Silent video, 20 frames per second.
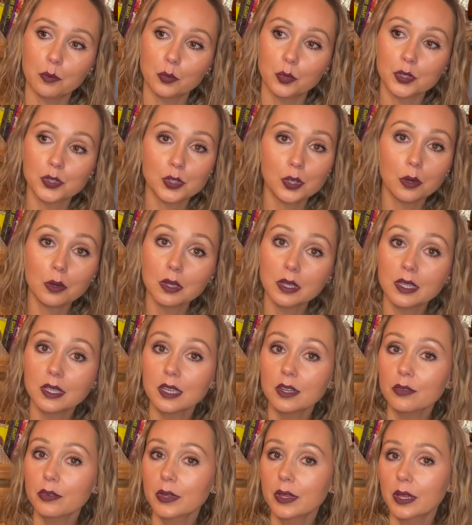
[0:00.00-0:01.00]
was totally
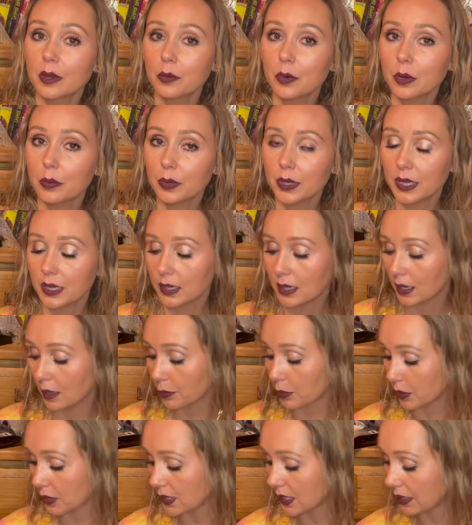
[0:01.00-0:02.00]
different than what we ended up
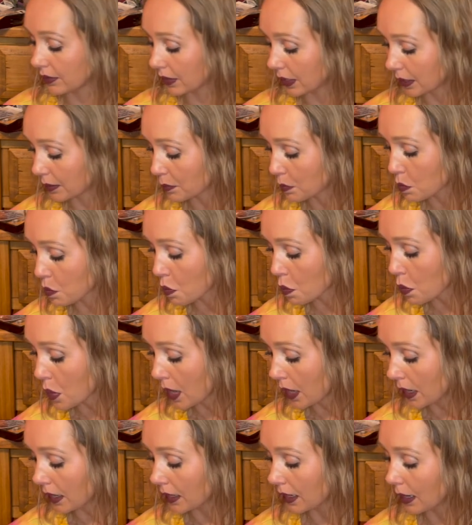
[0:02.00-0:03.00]
receiving.
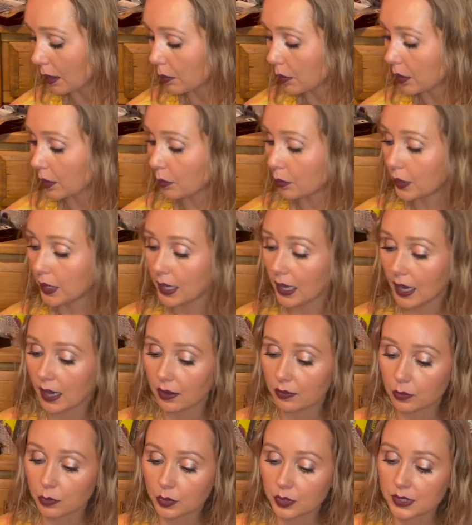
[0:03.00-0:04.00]
Now, what we
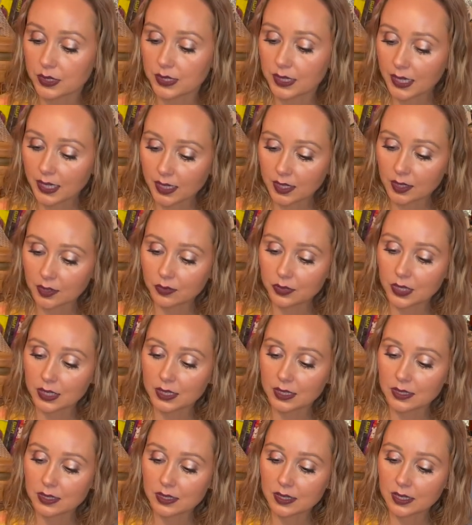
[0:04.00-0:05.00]
have received
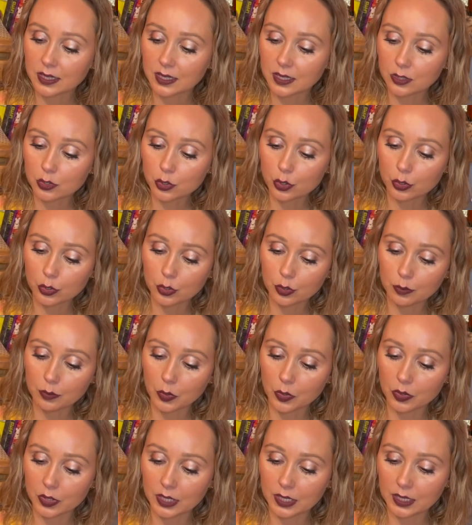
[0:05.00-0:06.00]
is the True
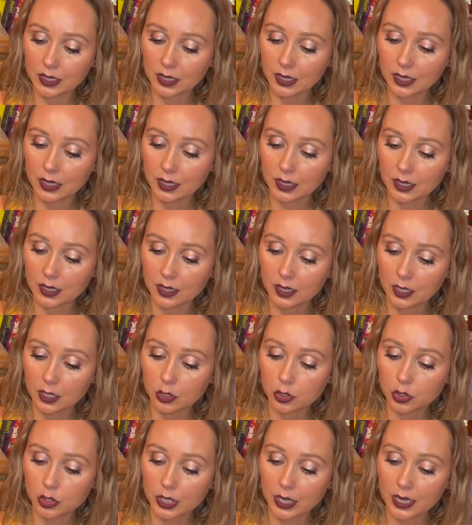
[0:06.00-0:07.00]
Moringa
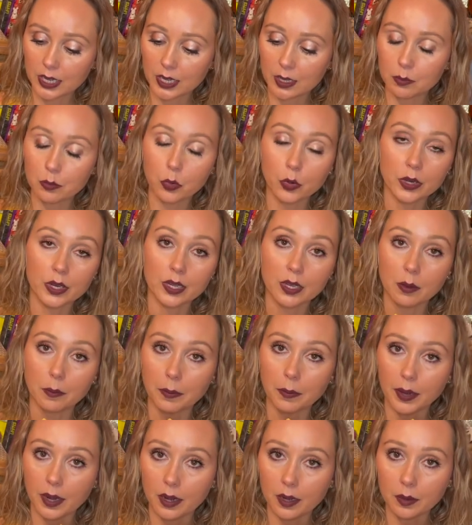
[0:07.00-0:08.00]
Shea and Moringa
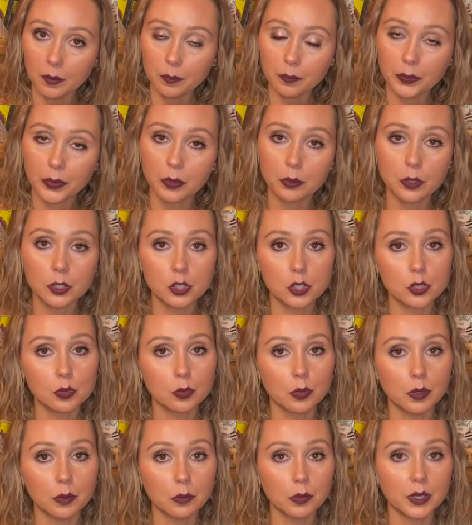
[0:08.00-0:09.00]
Balm, which is
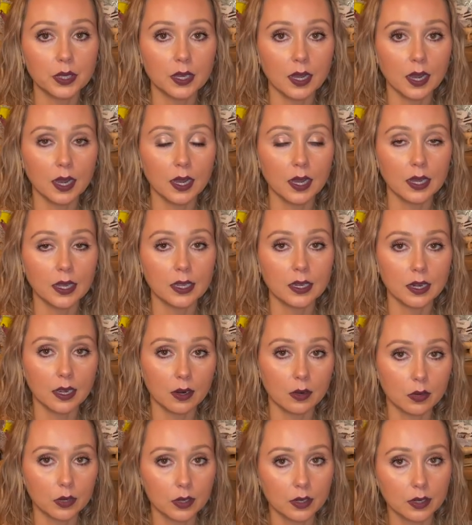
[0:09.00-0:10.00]
what we got in
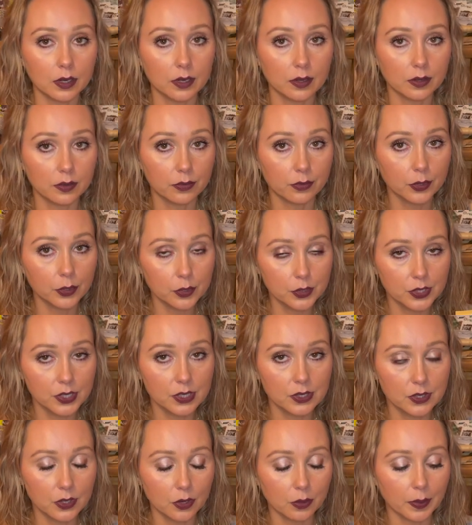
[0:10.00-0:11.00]
our first
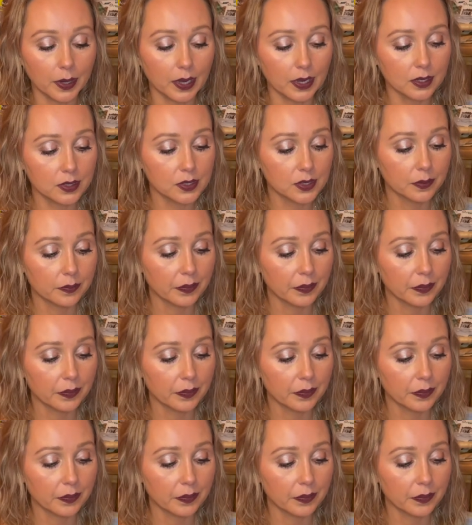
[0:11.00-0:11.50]
seasonal box.